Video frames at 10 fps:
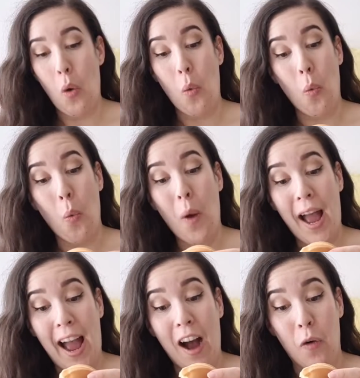
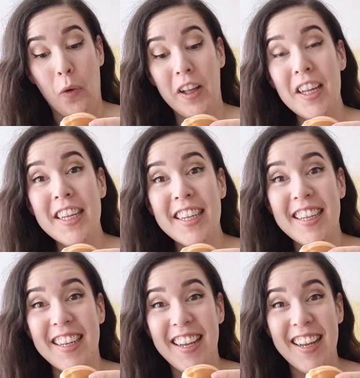Wow,
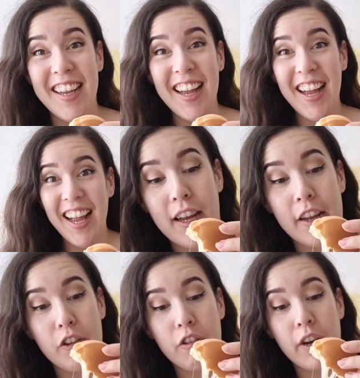that is
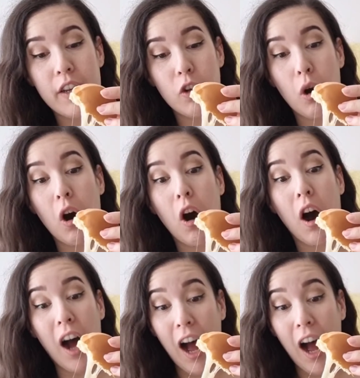crazy. Oh,